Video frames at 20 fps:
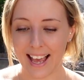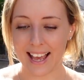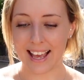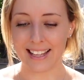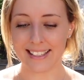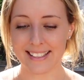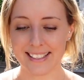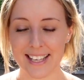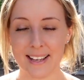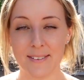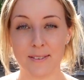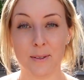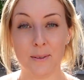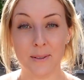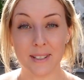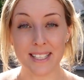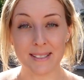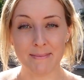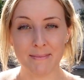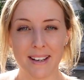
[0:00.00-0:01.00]
and saved all
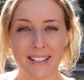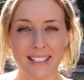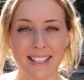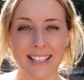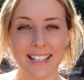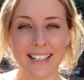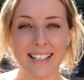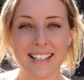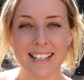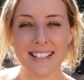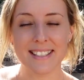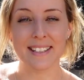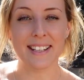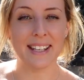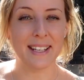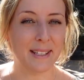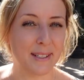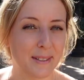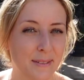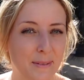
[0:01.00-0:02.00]
his money so that
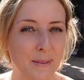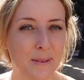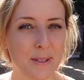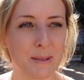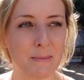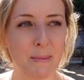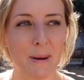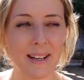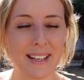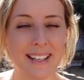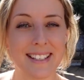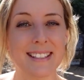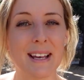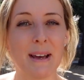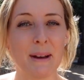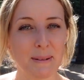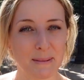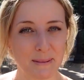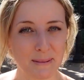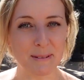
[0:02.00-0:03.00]
he could afford to buy his
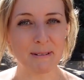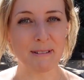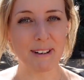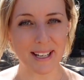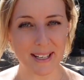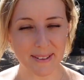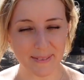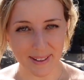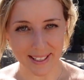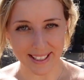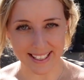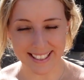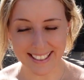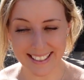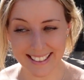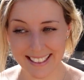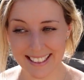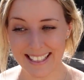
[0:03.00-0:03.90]
own grave here.